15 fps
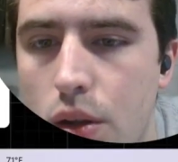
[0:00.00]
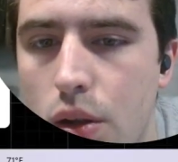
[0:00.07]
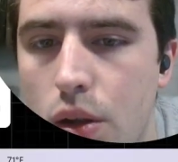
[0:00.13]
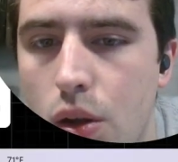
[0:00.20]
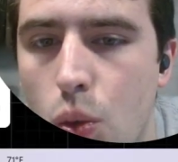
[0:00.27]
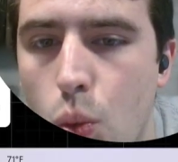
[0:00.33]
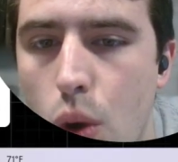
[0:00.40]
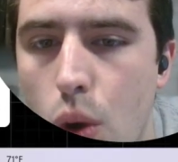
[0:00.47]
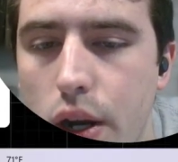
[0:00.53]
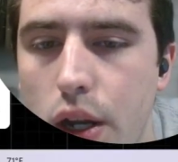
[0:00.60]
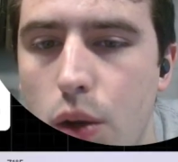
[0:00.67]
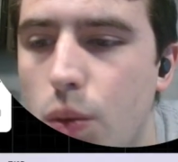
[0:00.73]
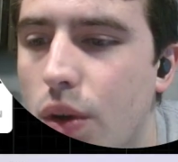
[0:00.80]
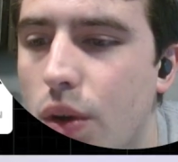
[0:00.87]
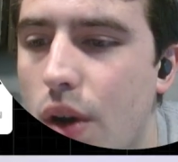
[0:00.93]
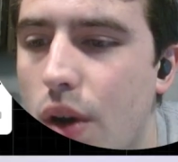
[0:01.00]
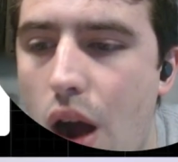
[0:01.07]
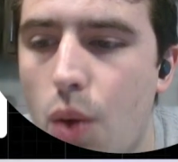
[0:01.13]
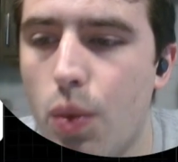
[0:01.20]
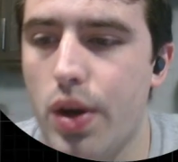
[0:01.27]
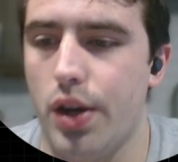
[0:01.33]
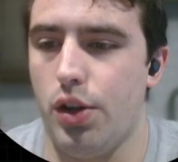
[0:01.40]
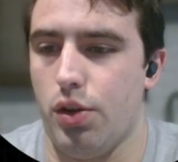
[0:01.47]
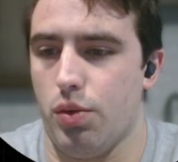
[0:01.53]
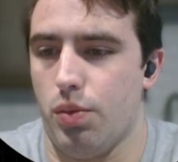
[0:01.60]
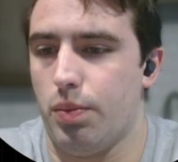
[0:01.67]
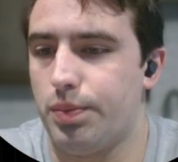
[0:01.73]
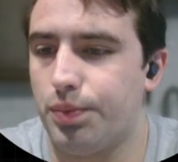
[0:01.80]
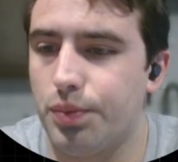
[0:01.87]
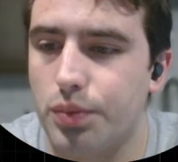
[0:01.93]
what do you not want to do?
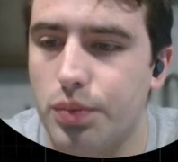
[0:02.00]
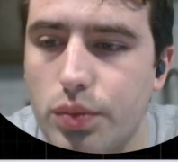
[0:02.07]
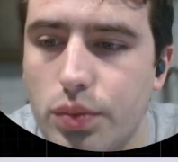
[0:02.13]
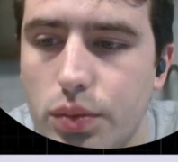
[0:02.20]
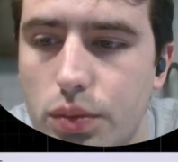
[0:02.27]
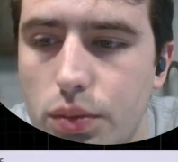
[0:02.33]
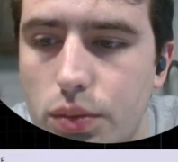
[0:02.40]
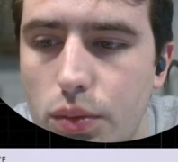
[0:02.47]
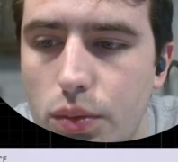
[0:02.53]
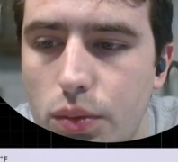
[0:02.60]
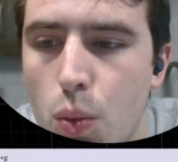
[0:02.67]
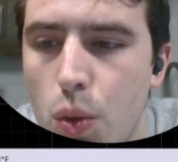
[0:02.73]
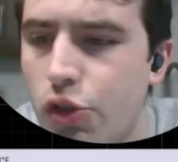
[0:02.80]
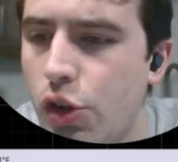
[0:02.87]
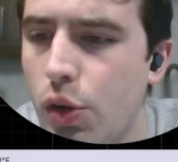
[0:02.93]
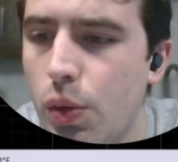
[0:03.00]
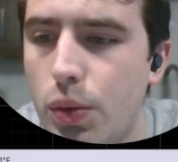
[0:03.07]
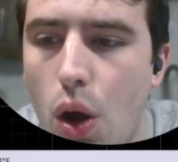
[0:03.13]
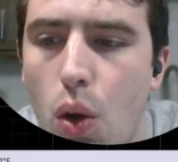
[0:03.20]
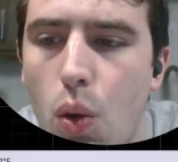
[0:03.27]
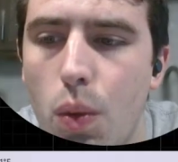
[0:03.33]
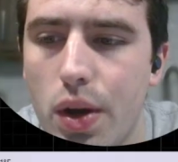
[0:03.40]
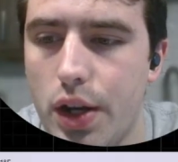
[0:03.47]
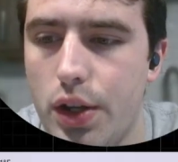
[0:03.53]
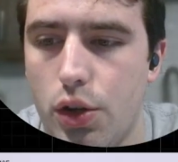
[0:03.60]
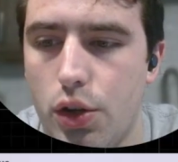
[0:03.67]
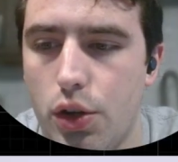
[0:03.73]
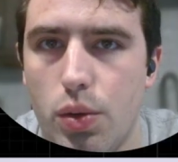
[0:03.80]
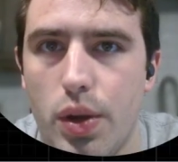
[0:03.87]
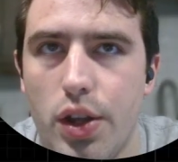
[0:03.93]
What you don't want to
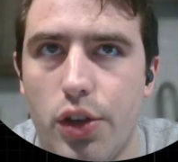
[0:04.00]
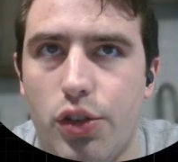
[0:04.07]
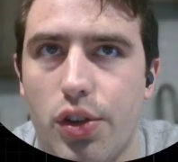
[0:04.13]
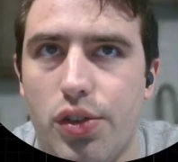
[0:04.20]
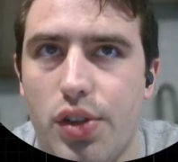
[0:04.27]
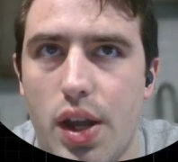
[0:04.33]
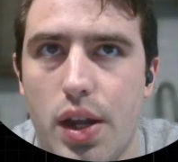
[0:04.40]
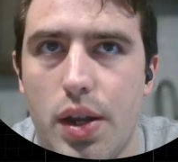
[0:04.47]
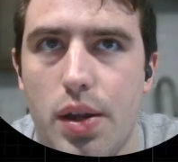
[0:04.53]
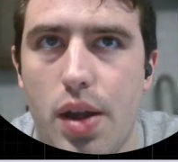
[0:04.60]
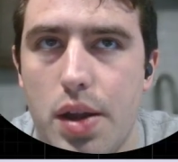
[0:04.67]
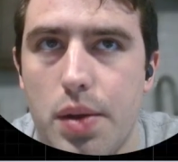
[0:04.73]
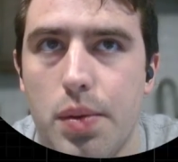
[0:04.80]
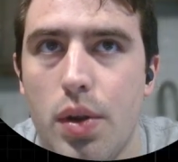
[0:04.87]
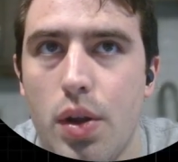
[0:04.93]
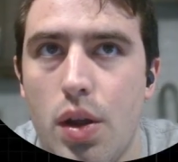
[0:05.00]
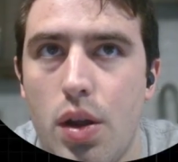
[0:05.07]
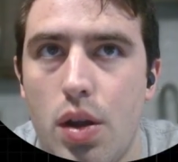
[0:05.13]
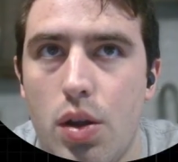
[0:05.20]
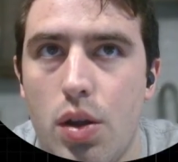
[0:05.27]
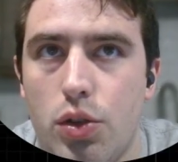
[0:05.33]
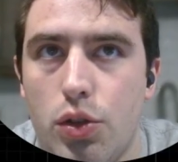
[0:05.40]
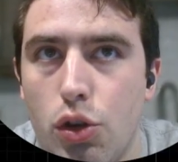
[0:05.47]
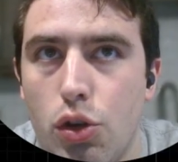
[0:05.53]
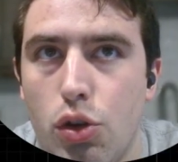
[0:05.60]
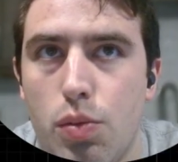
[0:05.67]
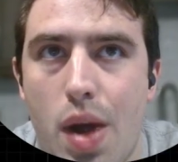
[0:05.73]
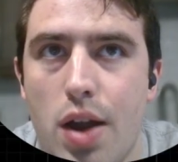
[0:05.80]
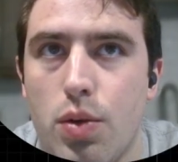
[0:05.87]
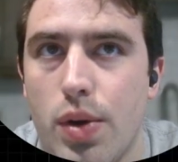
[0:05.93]
do is just say, hey, do
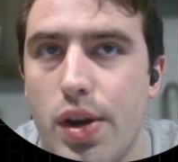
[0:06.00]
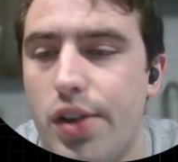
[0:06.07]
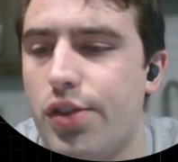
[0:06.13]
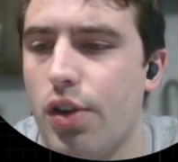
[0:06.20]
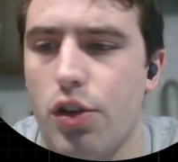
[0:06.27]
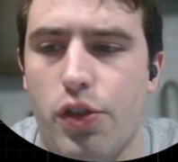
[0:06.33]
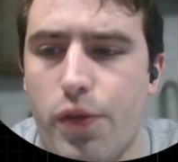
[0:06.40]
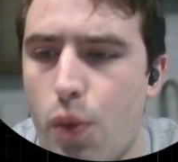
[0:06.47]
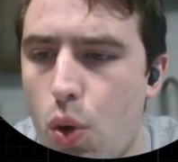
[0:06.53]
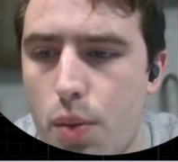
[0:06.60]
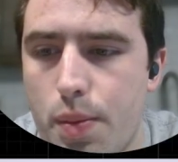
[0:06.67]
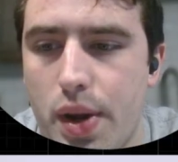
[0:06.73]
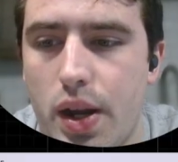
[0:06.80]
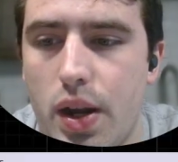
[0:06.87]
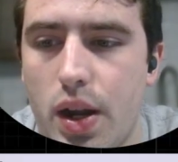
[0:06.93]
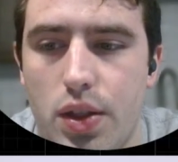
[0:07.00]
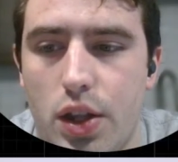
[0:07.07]
my research for me, and then